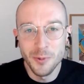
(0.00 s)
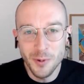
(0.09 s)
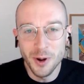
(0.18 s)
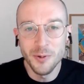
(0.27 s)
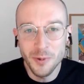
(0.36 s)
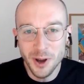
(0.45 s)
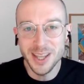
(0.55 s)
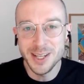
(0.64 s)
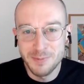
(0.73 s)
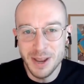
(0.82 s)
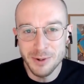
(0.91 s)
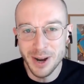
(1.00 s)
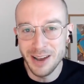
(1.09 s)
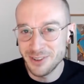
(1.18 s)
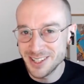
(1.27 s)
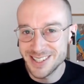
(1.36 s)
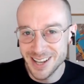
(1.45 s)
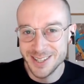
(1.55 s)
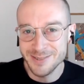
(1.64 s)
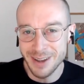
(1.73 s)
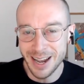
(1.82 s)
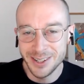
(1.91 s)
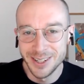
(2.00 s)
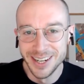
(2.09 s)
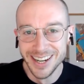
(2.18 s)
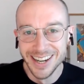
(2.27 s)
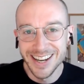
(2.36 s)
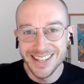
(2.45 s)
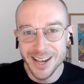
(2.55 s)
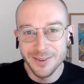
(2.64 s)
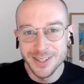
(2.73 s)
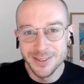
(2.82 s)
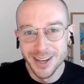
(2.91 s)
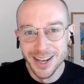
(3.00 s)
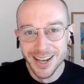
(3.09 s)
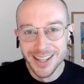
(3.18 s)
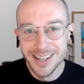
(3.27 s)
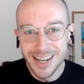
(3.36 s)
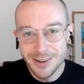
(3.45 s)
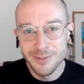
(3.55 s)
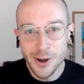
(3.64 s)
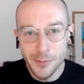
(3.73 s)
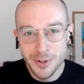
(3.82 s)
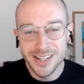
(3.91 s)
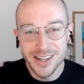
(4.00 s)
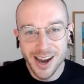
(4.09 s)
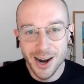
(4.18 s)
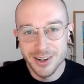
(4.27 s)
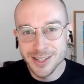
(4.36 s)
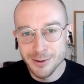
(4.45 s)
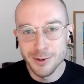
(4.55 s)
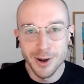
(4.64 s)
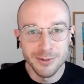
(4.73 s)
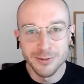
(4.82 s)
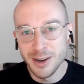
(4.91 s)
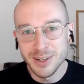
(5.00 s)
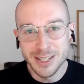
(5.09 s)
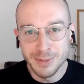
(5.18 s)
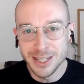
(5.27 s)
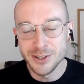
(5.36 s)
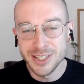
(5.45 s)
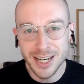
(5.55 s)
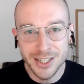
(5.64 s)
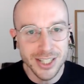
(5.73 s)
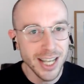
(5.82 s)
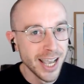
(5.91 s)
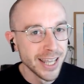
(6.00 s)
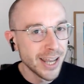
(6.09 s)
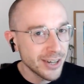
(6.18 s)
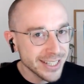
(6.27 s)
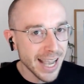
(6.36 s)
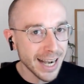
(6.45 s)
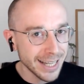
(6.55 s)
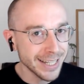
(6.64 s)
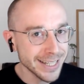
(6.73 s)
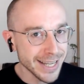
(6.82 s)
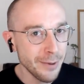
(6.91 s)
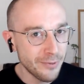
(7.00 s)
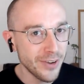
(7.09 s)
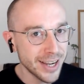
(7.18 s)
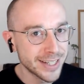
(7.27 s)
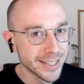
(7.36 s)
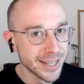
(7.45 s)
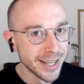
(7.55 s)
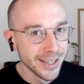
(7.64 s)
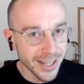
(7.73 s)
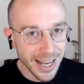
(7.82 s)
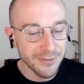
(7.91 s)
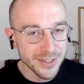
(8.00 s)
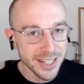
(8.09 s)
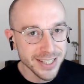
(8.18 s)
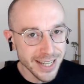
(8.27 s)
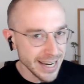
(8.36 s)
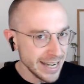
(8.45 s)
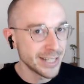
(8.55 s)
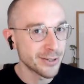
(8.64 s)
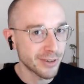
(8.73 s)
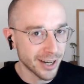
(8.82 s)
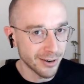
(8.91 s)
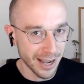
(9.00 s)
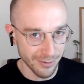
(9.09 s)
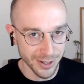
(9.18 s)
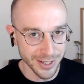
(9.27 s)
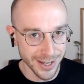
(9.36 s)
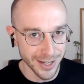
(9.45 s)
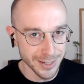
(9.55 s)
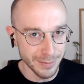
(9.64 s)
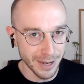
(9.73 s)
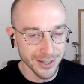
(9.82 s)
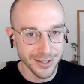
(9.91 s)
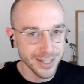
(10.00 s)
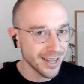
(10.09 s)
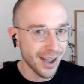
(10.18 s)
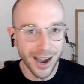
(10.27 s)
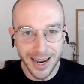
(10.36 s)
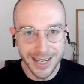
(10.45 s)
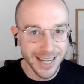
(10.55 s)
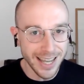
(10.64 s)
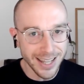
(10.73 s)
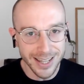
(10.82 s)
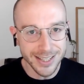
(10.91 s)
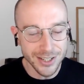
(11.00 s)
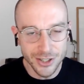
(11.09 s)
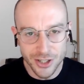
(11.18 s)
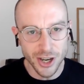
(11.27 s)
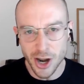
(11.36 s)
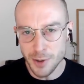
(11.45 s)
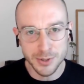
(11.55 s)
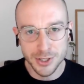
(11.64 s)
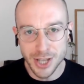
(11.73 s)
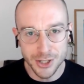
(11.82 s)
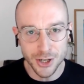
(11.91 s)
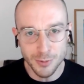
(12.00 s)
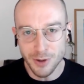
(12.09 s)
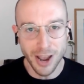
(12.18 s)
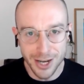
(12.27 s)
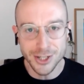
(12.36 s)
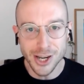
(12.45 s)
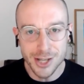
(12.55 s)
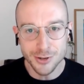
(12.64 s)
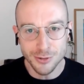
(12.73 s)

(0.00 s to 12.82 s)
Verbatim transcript: what these people have concerns about in terms of the leader of the opposition hiring somebody who worked for 5 years at military intelligence. They're exactly the same things that leftists in Israel have concerns about. So this idea that this is just an obsession with hating